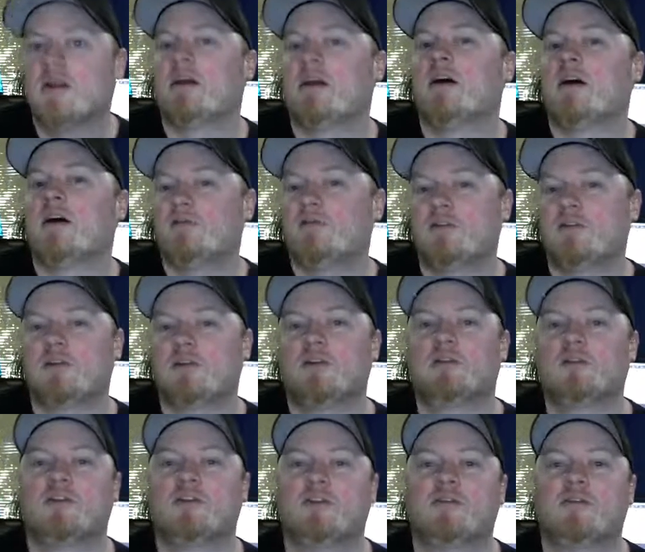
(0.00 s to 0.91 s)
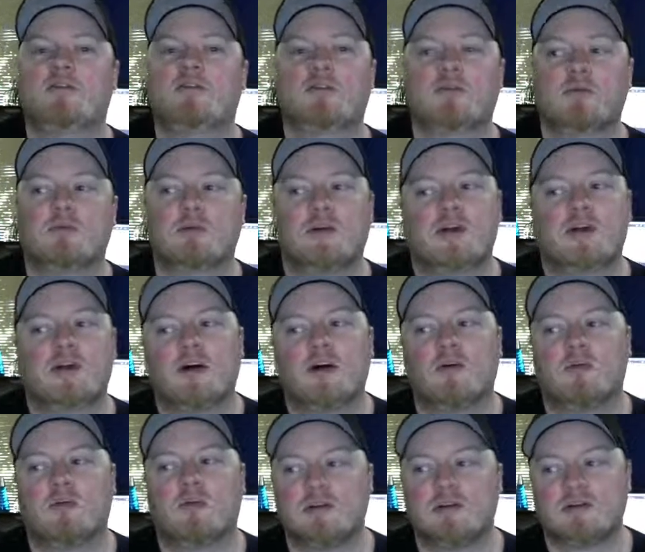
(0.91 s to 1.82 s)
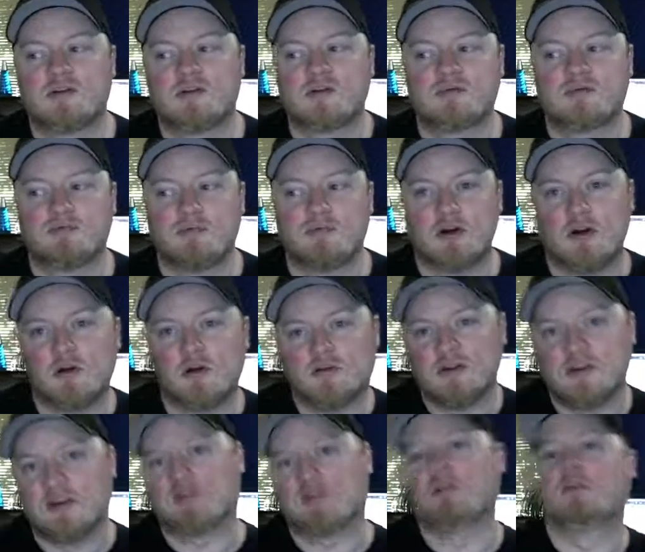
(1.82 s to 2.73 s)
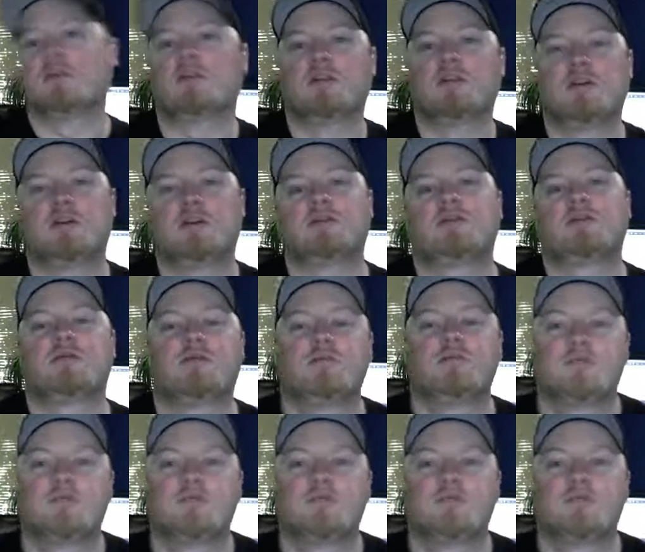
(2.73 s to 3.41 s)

I figured the lift could really help us, take you to the next